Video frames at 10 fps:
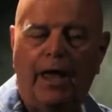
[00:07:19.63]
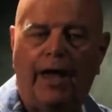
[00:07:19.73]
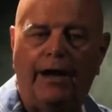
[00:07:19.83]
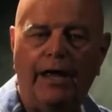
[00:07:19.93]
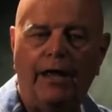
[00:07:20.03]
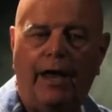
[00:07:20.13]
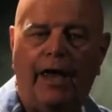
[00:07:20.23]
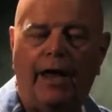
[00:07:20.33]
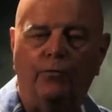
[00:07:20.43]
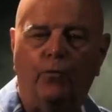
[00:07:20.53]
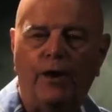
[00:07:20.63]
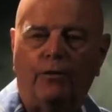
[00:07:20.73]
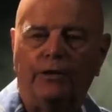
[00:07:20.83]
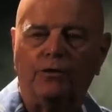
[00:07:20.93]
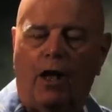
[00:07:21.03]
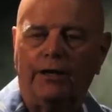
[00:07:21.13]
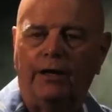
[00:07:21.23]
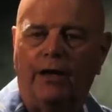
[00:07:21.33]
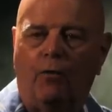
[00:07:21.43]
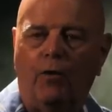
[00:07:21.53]
And we were
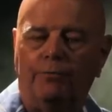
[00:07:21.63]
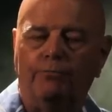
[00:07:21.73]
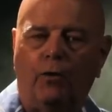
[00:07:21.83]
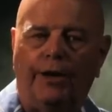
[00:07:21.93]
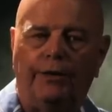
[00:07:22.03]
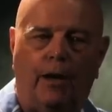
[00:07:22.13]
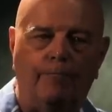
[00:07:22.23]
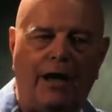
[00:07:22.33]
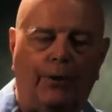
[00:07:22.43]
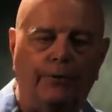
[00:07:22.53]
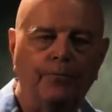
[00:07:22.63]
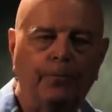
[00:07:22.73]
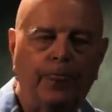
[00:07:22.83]
talking at one point about